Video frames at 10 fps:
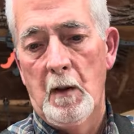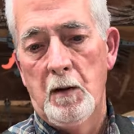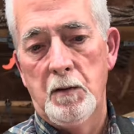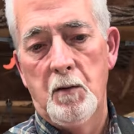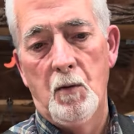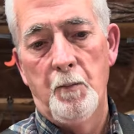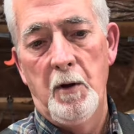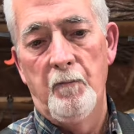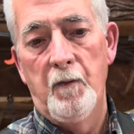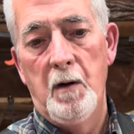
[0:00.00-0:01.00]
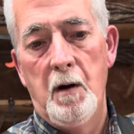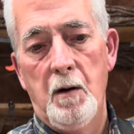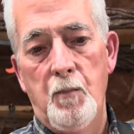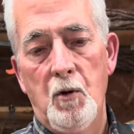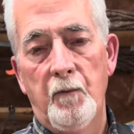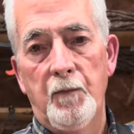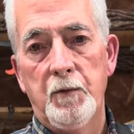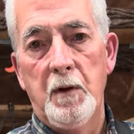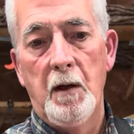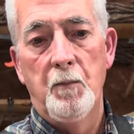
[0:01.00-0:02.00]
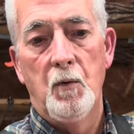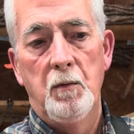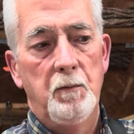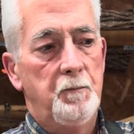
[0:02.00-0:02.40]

It's going to be a very beautiful table.